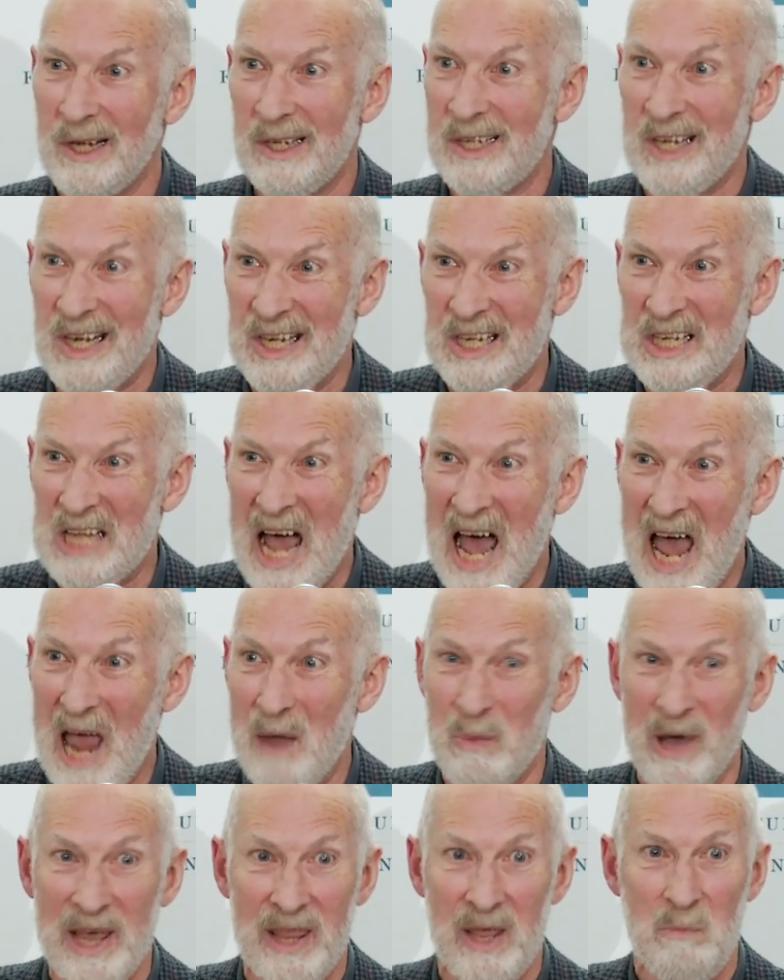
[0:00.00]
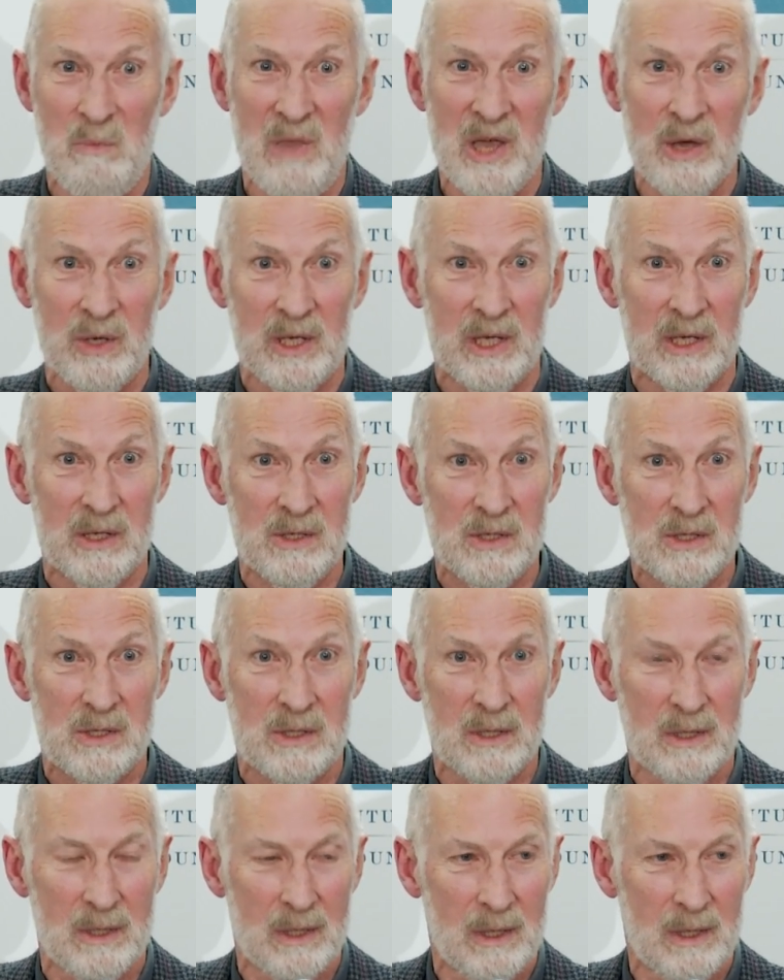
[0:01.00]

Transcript: to die by the millions.